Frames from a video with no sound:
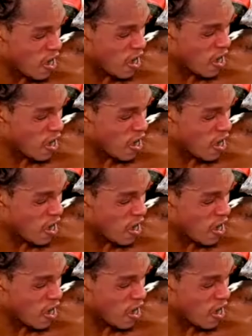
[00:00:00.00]

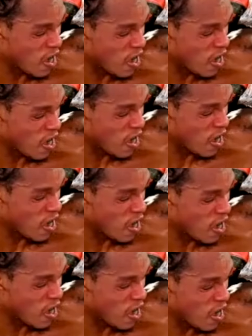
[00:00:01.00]

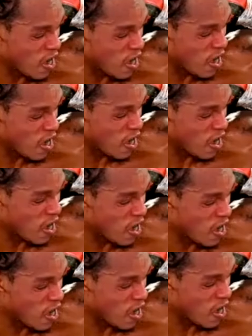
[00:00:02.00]

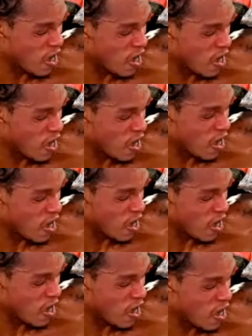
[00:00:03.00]

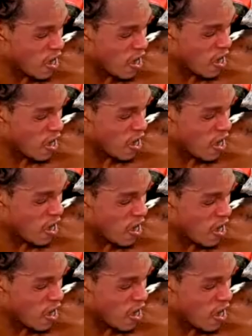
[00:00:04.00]

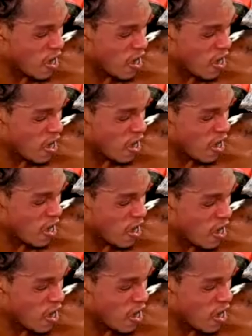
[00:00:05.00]
This person isn't speaking.